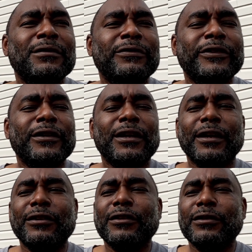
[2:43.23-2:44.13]
feel
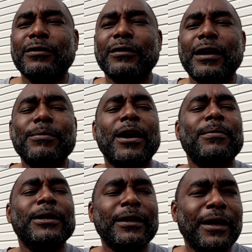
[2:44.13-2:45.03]
like I'm
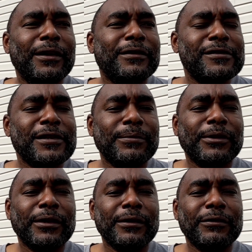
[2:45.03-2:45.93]
obligated to
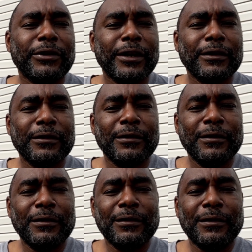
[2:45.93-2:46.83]
something, right?
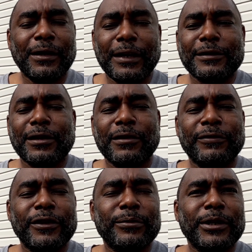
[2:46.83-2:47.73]
And that's how I
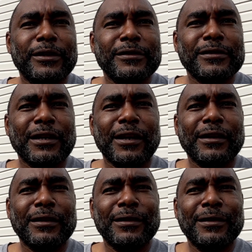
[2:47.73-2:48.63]
feel, because it's like
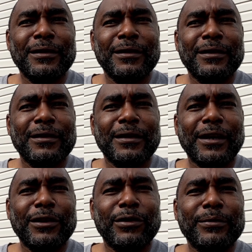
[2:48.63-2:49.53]

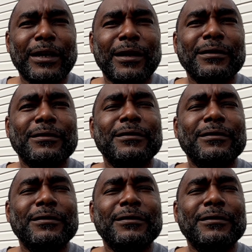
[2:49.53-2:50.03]
I know I'm not